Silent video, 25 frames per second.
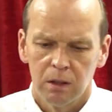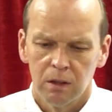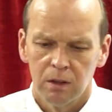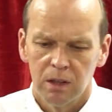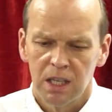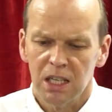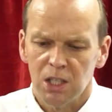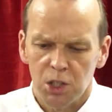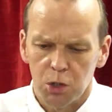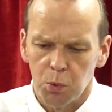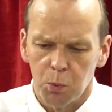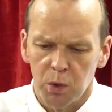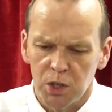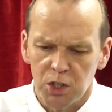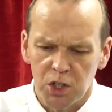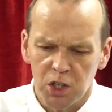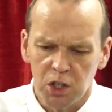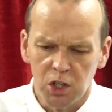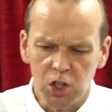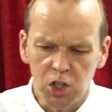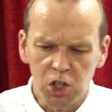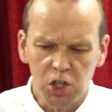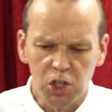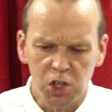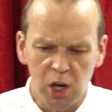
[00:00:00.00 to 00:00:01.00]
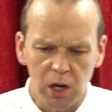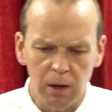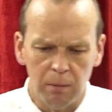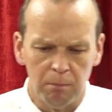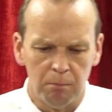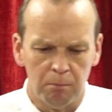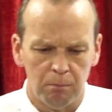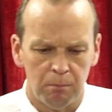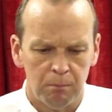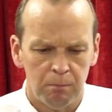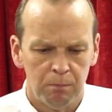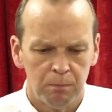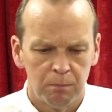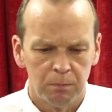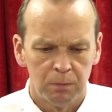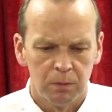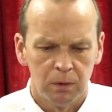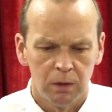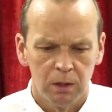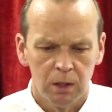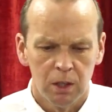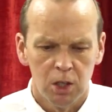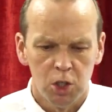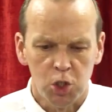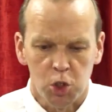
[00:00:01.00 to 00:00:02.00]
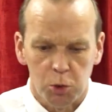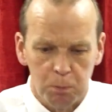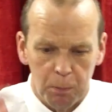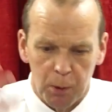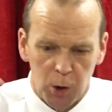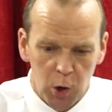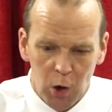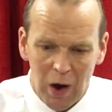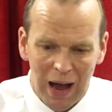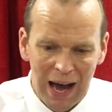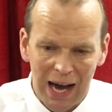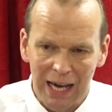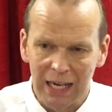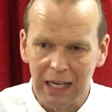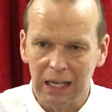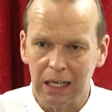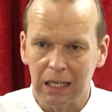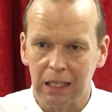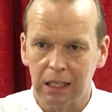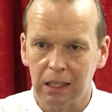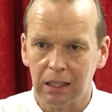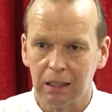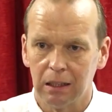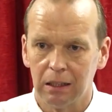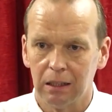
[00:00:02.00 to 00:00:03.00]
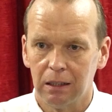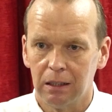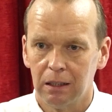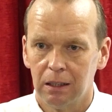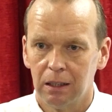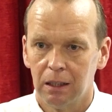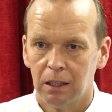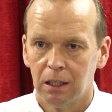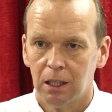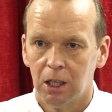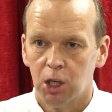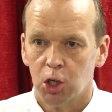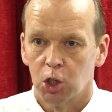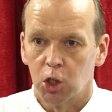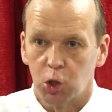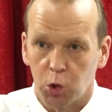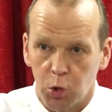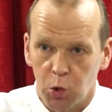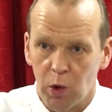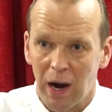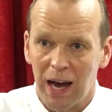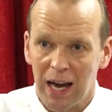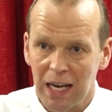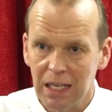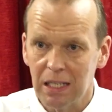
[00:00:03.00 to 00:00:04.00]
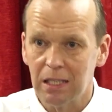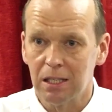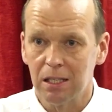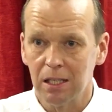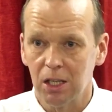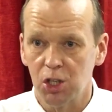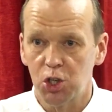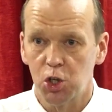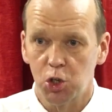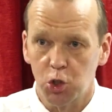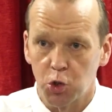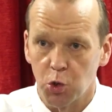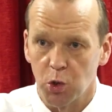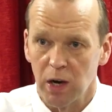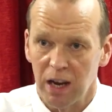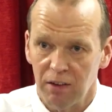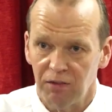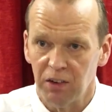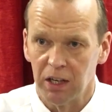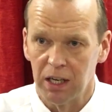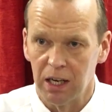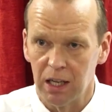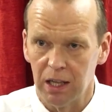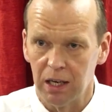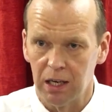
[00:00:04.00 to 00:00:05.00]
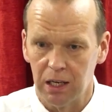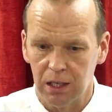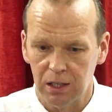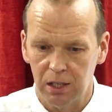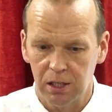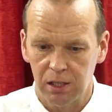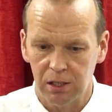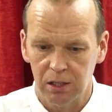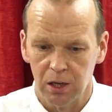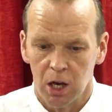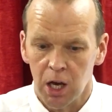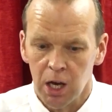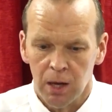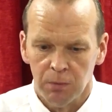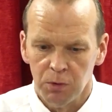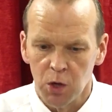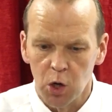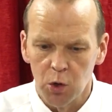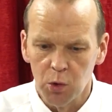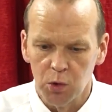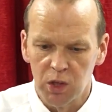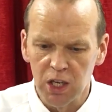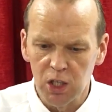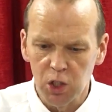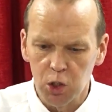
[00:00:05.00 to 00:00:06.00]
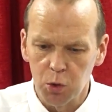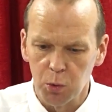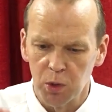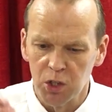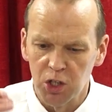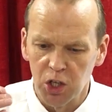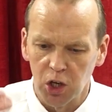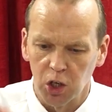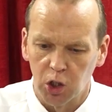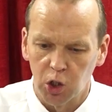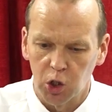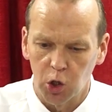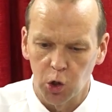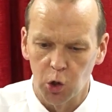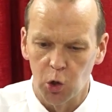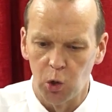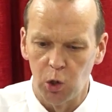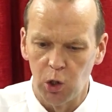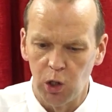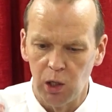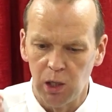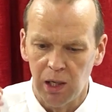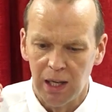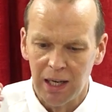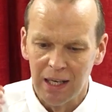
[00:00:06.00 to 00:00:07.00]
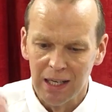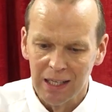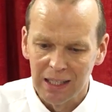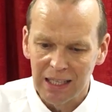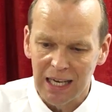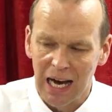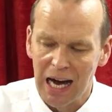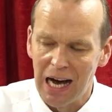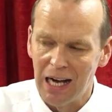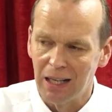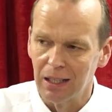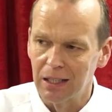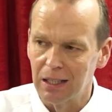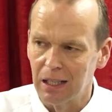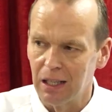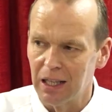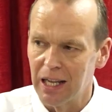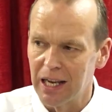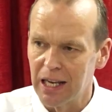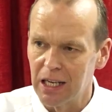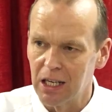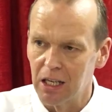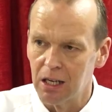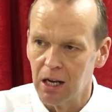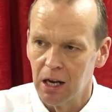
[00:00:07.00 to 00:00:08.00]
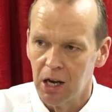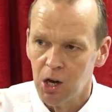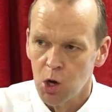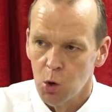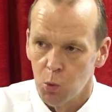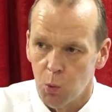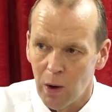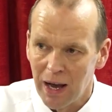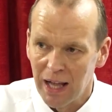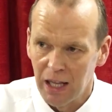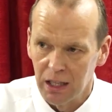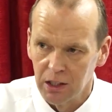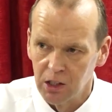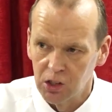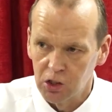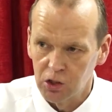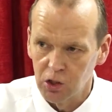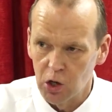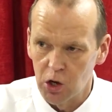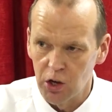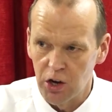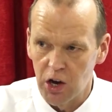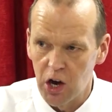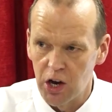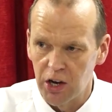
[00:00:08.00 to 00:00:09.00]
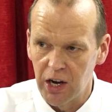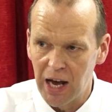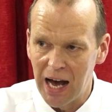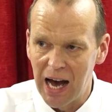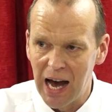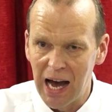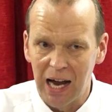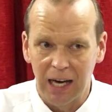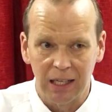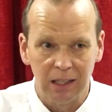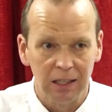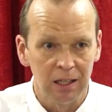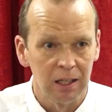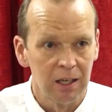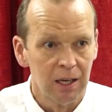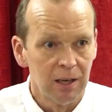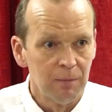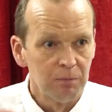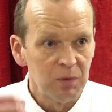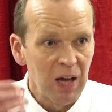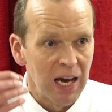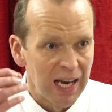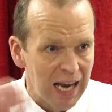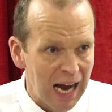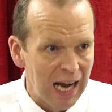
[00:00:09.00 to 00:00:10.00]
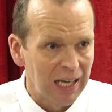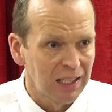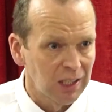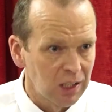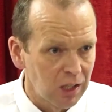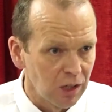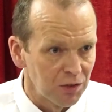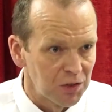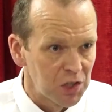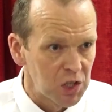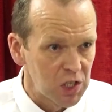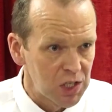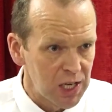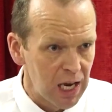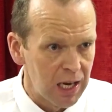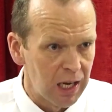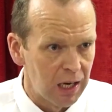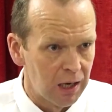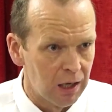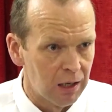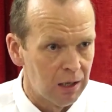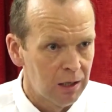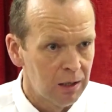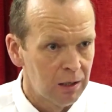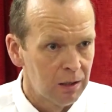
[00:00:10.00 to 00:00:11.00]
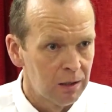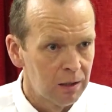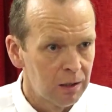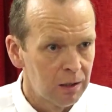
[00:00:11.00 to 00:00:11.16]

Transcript: this wasn't some sporadic crisis driven to this. No, this was a cool, calculated, well thought out act, an act of sin.